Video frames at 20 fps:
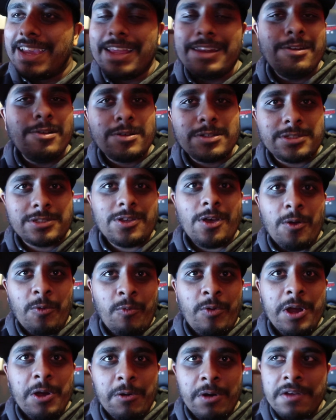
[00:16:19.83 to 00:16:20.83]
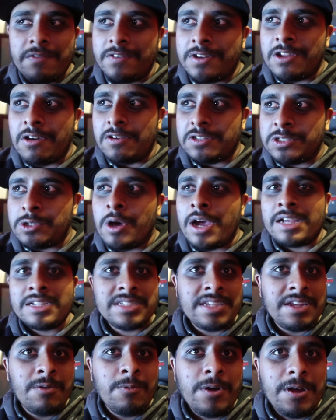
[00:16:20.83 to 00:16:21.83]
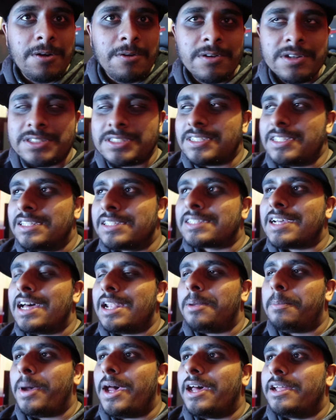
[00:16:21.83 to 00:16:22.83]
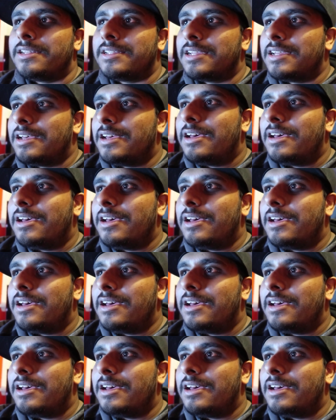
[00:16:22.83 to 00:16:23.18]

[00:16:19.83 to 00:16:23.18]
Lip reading: looks so real, even though it's not actually real. It's kind of mad.